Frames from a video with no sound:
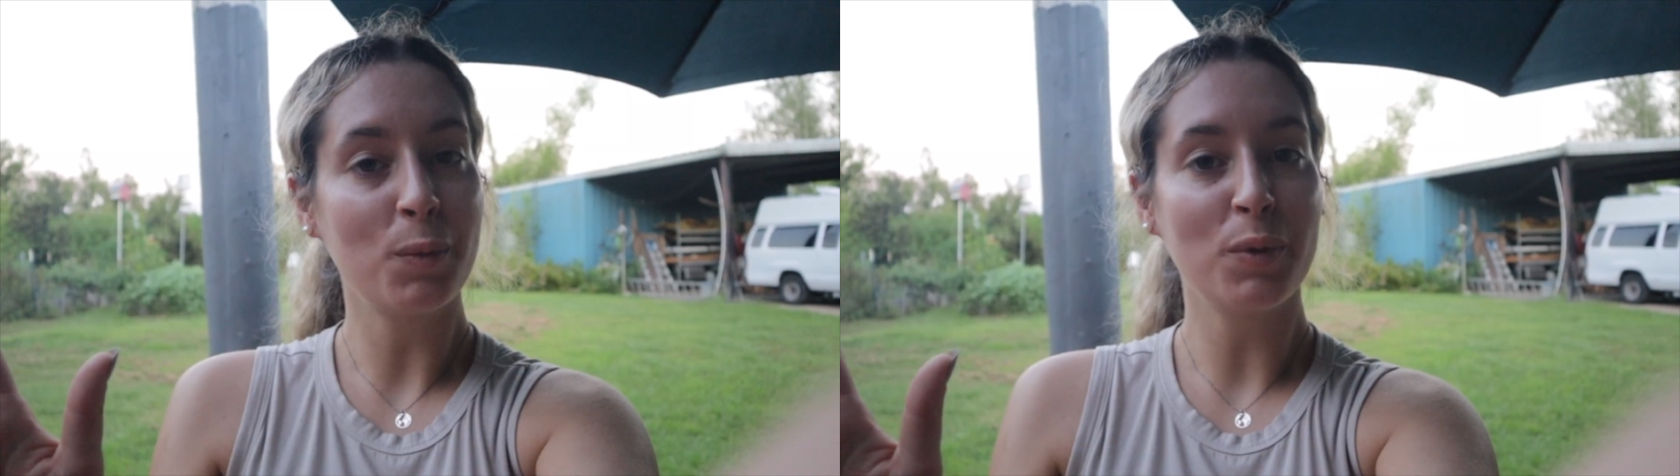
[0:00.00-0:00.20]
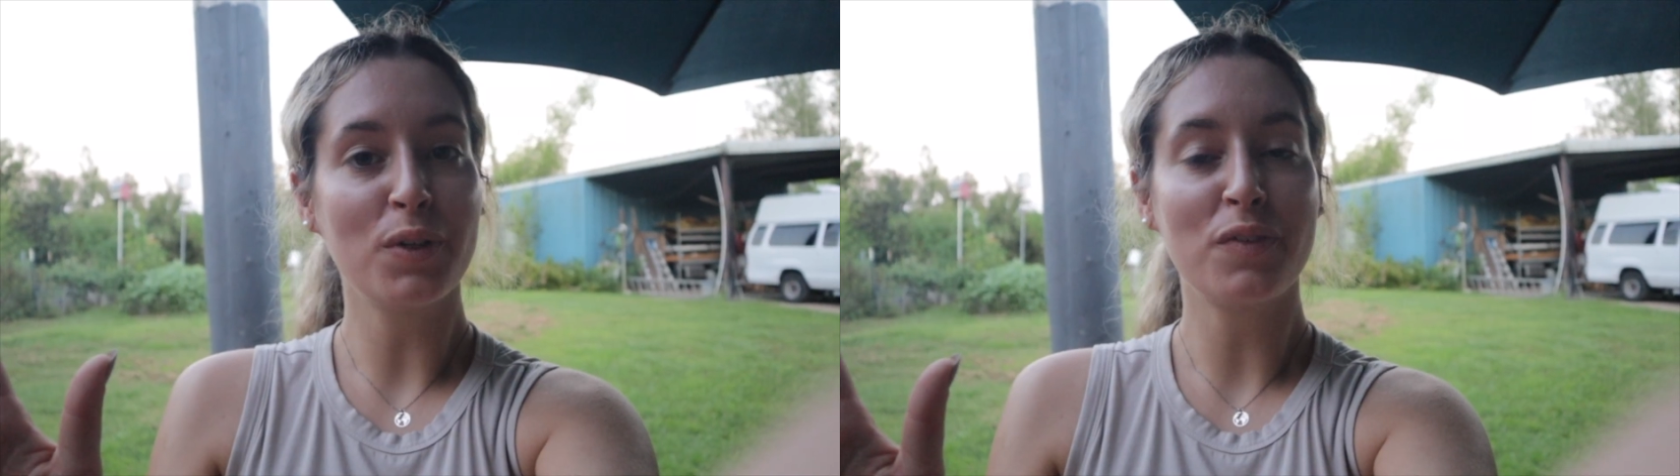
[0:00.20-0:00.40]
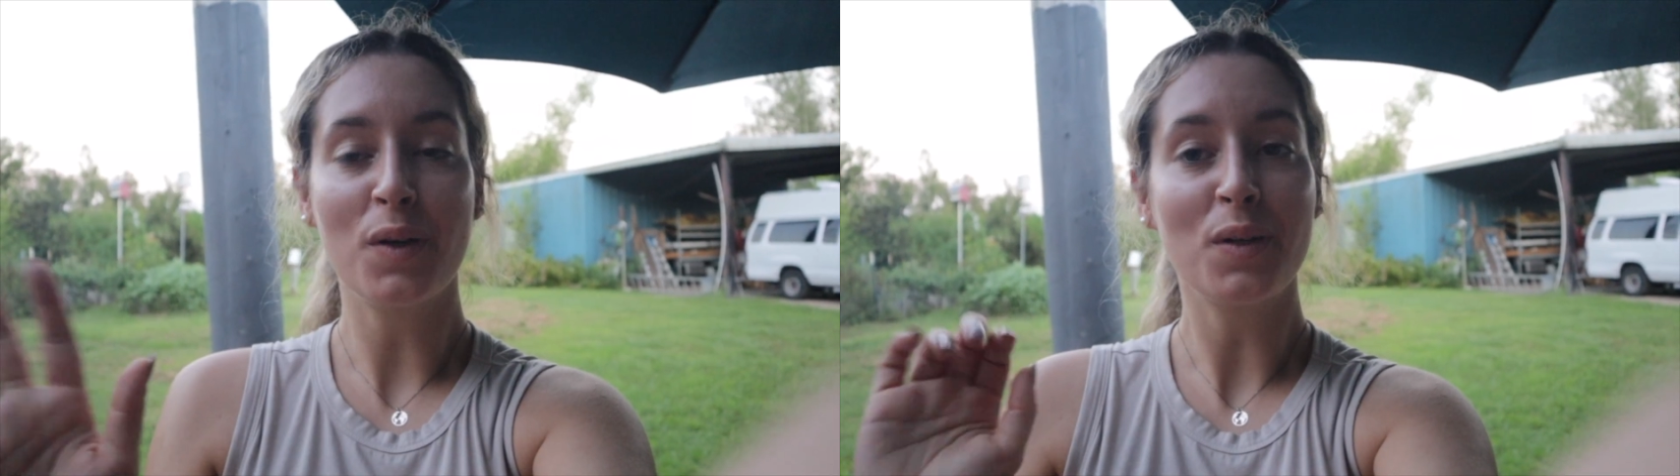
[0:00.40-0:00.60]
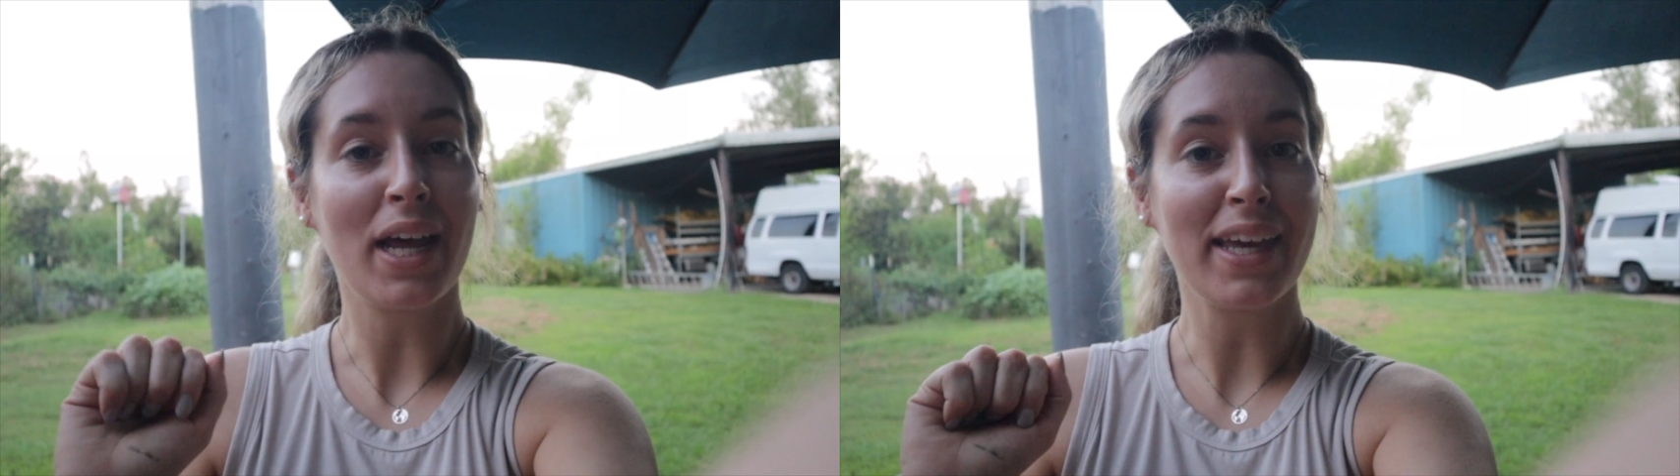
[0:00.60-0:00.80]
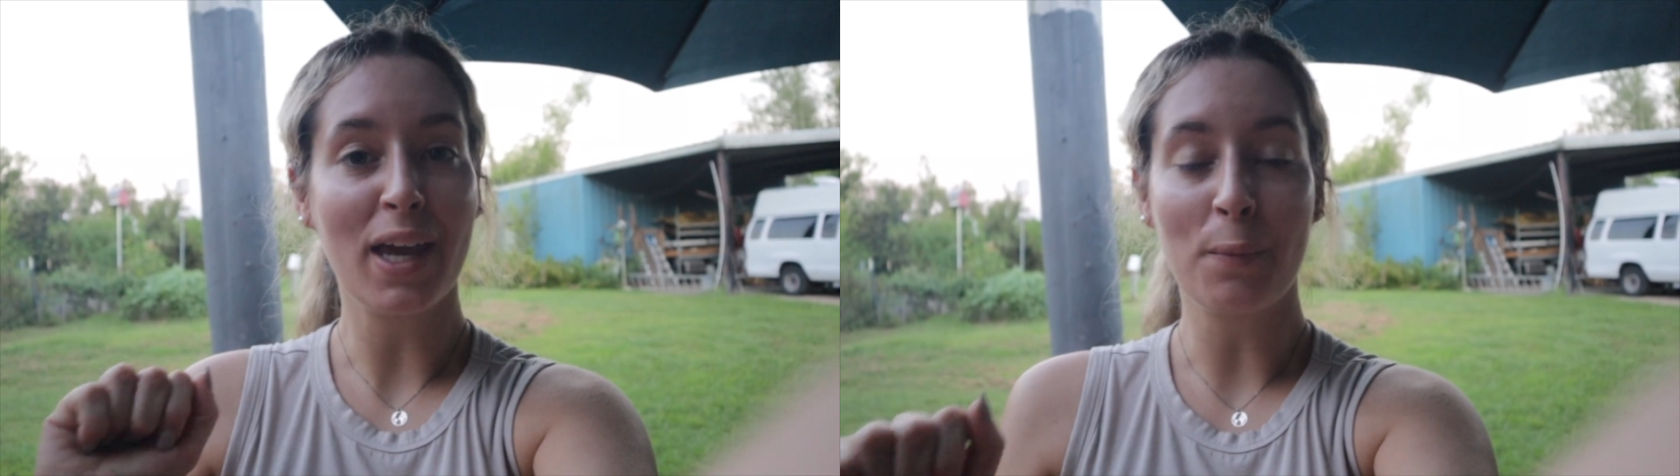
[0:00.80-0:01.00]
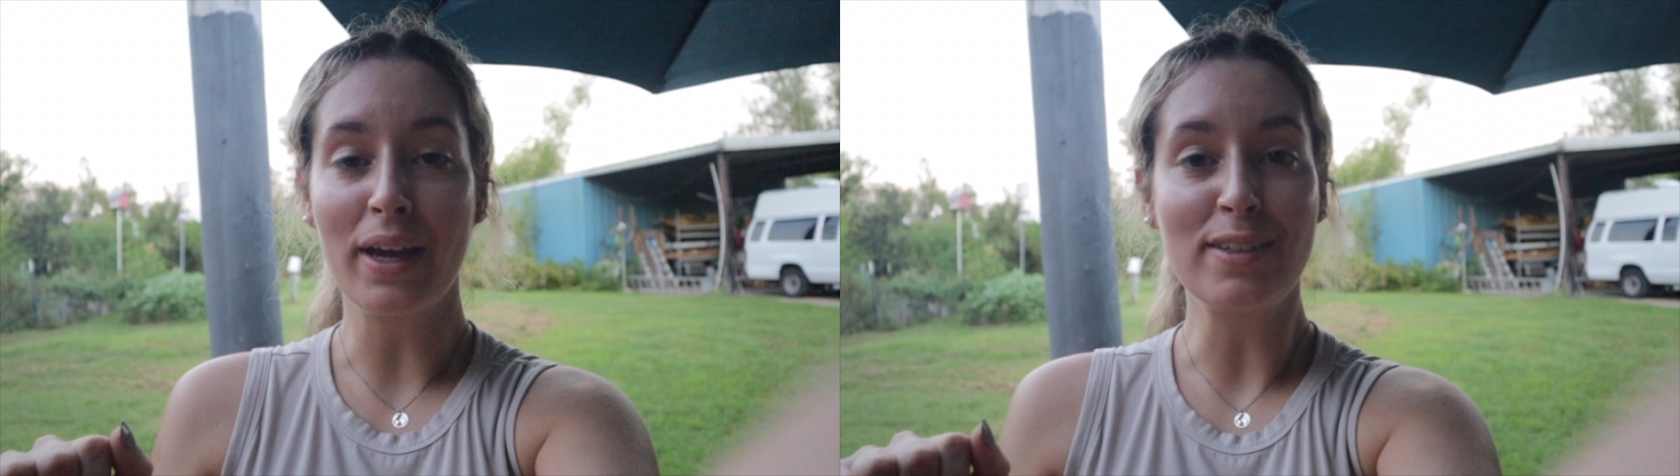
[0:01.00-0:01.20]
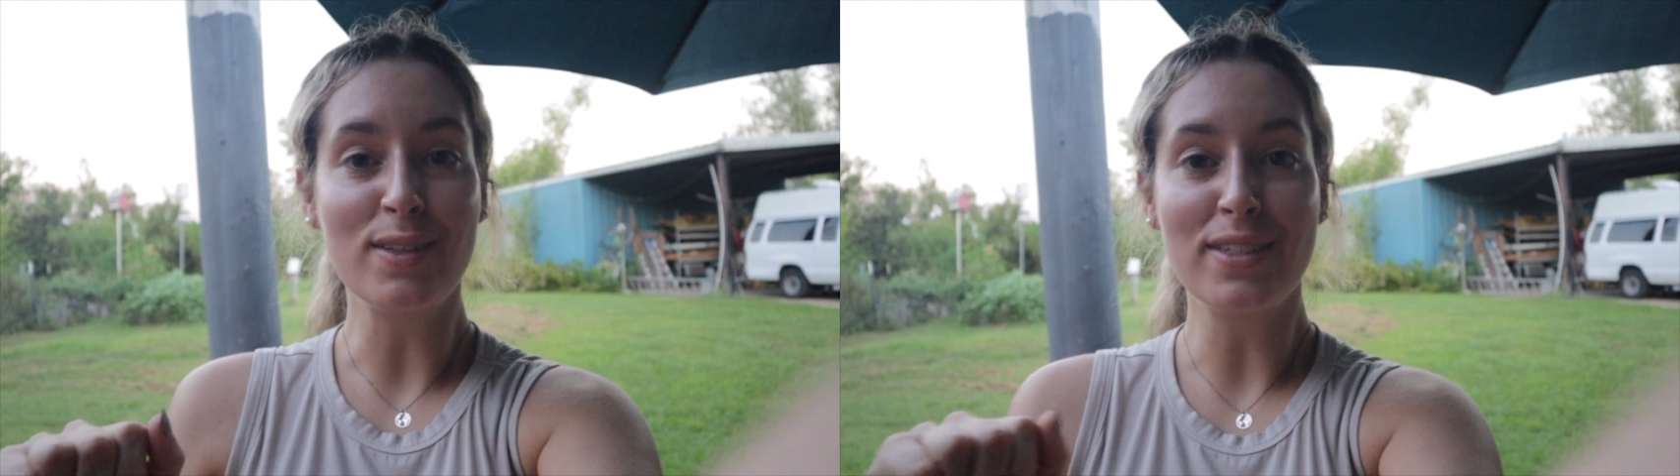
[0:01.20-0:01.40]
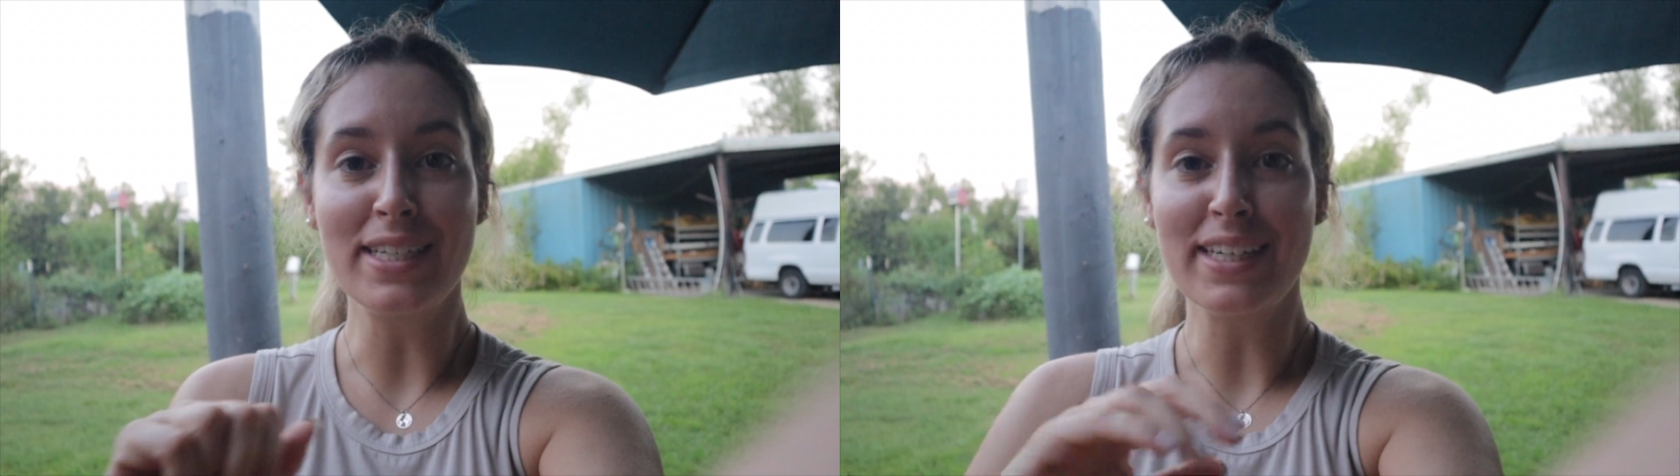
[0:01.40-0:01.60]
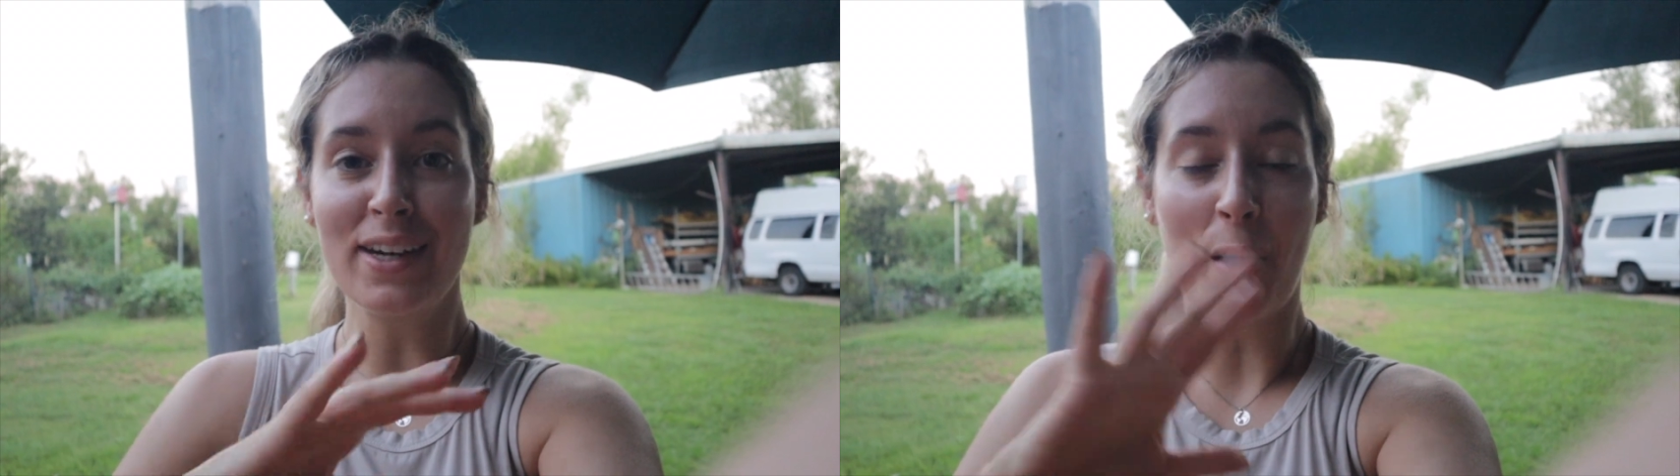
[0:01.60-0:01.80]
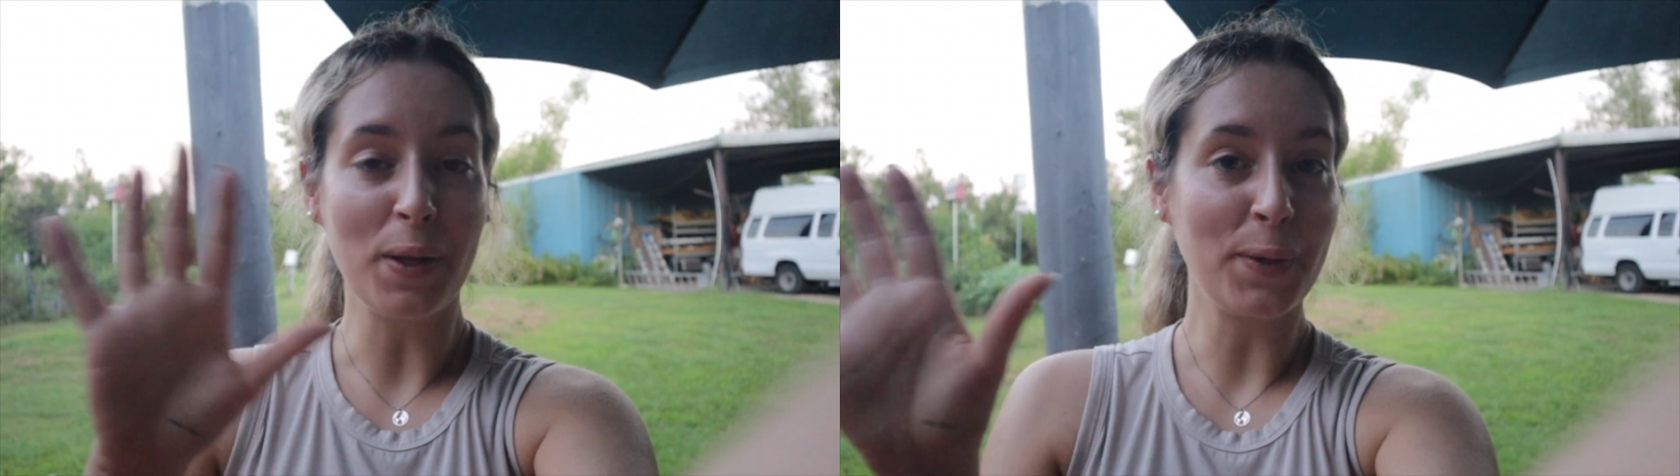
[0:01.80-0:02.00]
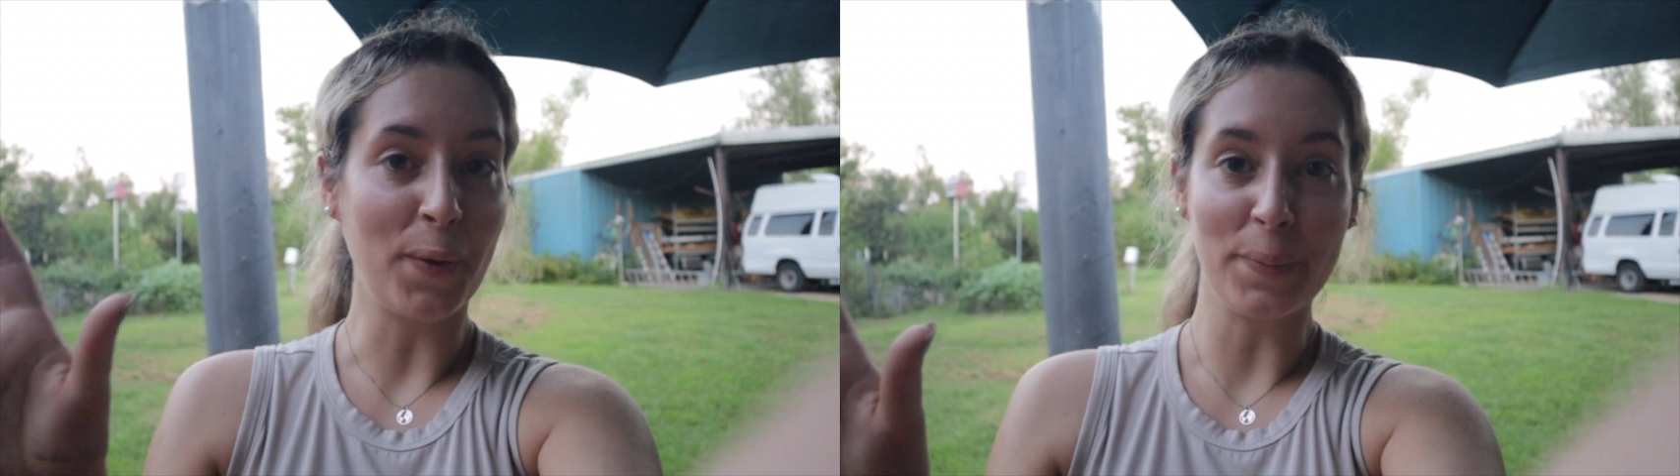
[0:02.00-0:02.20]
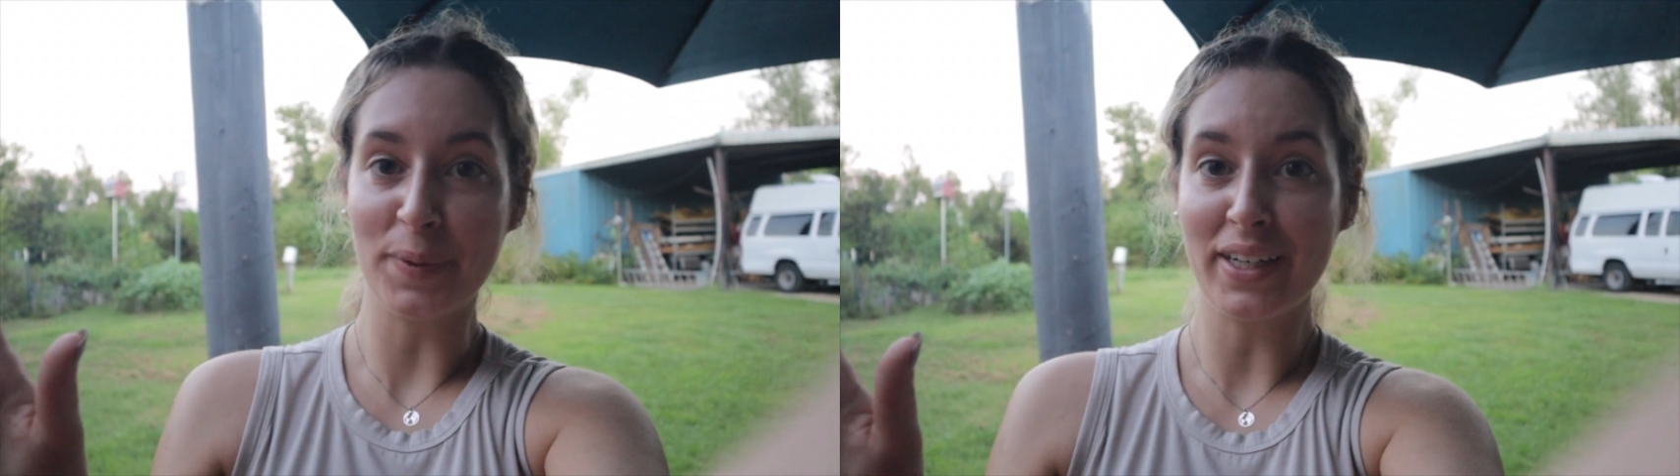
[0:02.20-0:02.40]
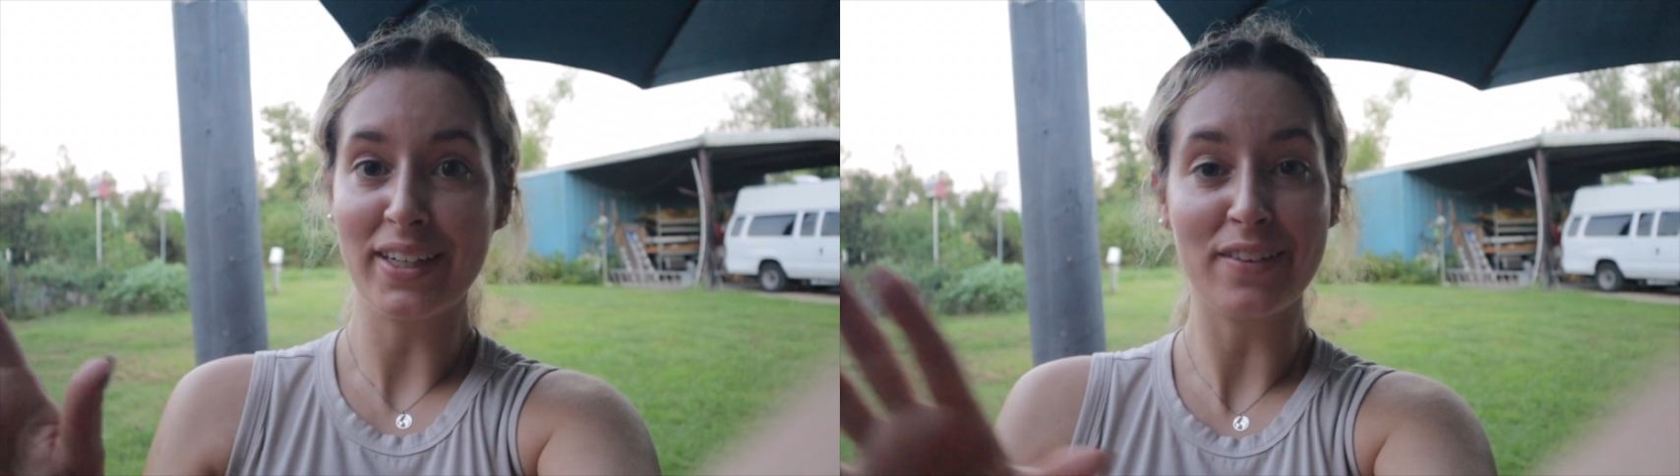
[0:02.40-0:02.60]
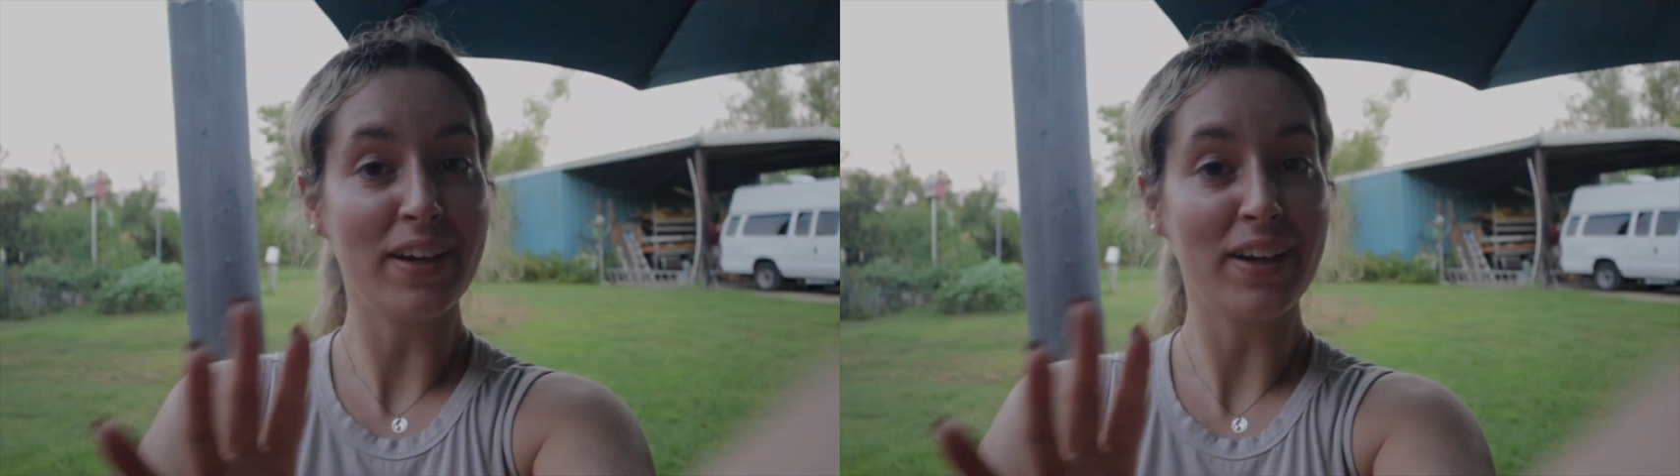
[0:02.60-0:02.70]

beautiful and I can't wait to see it all incorporated in the